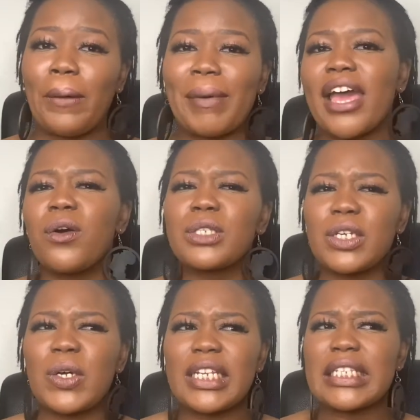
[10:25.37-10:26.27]
But I also
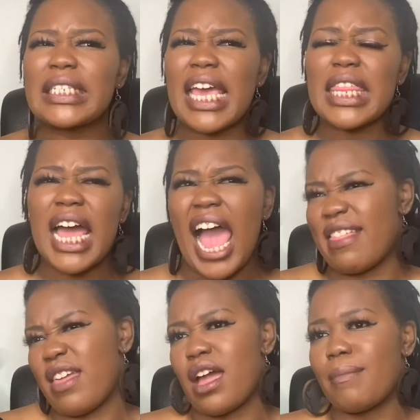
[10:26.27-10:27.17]
couldn't say that I
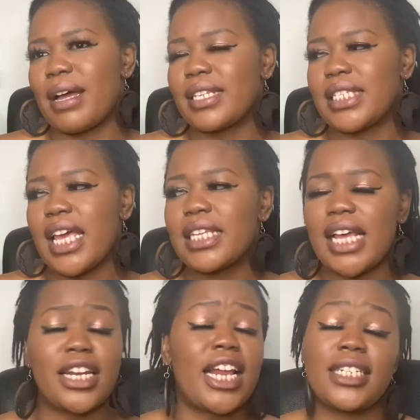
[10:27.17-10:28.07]
think about 6. I
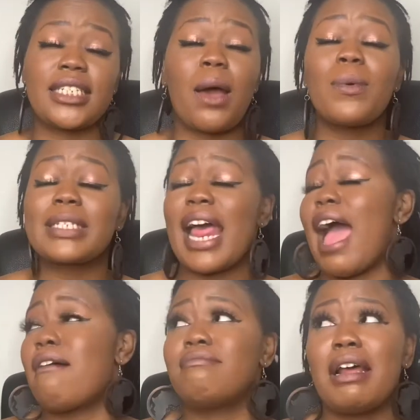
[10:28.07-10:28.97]
was like, I don't know.